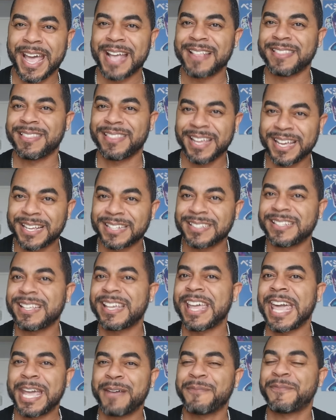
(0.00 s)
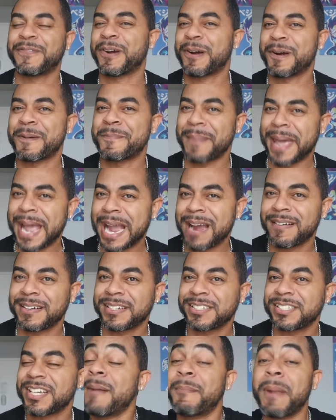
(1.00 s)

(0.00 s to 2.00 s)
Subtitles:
and then came for her marriage?